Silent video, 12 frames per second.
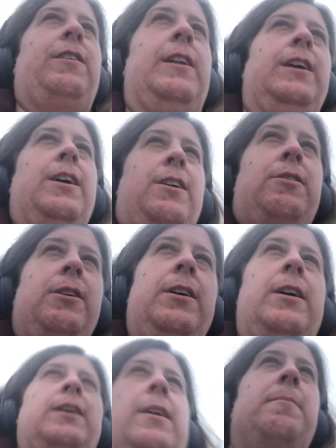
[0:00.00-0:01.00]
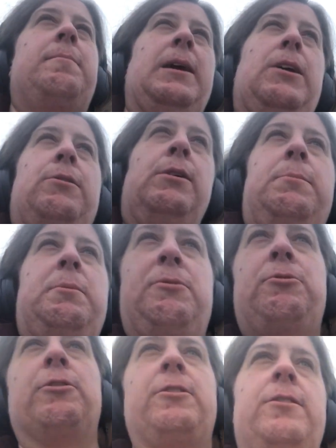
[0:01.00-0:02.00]
video, it may go out
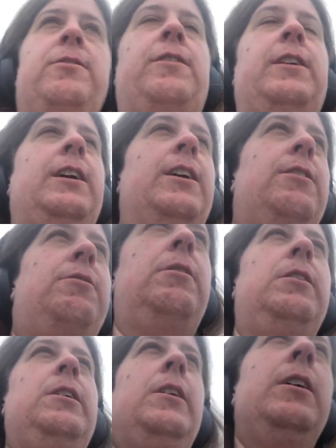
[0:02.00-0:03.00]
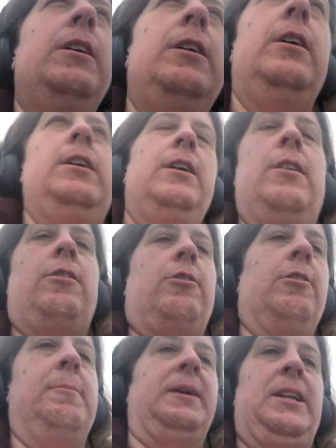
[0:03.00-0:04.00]
before this video,
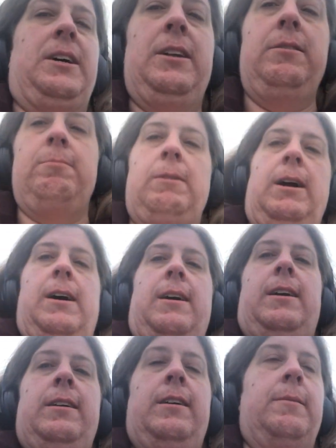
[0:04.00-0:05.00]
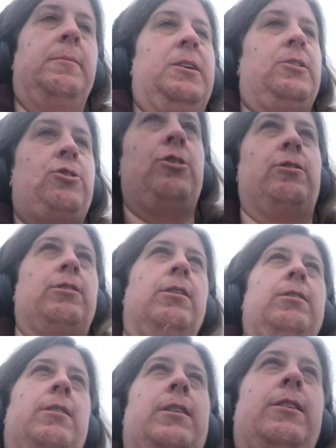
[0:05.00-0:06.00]
or it may not. Uh, I'm not sure,
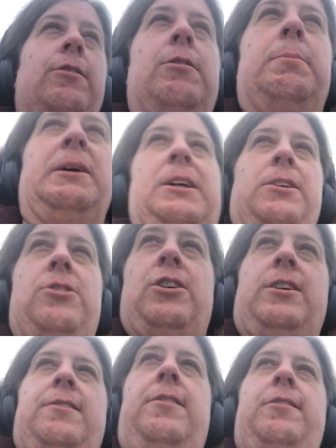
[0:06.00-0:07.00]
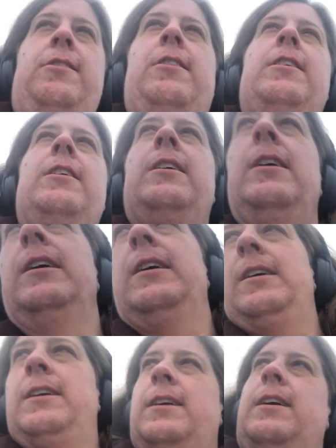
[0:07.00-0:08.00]
and I do apologize
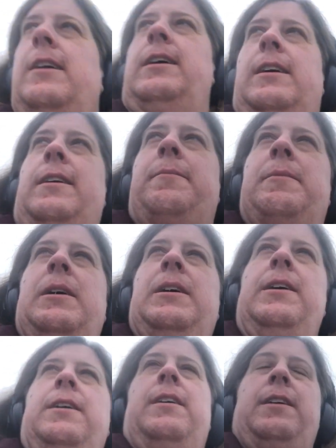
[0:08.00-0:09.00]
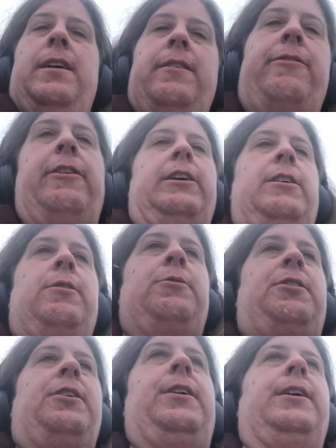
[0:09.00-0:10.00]
um, if it
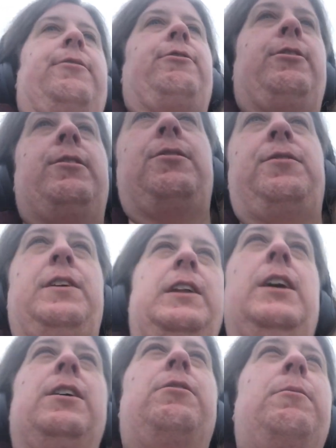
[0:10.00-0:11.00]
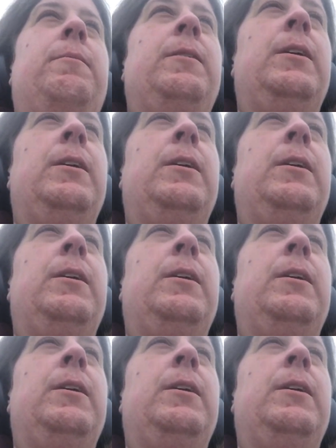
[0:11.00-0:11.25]
goes out after this video.